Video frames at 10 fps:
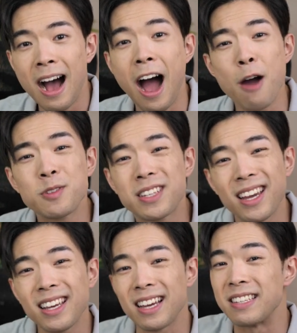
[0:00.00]
I was
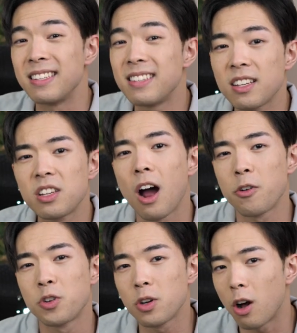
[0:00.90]
getting a
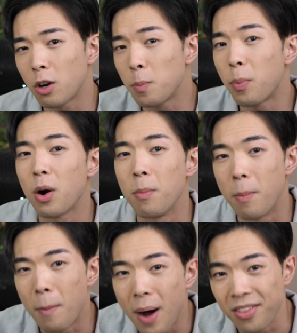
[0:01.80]
$600 per
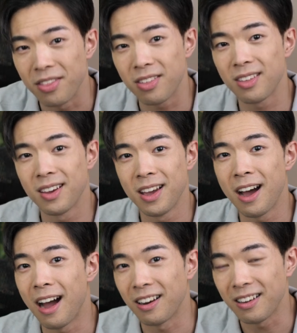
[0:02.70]
month
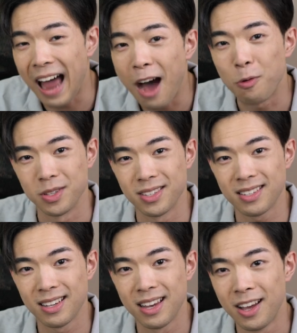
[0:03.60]
allowance.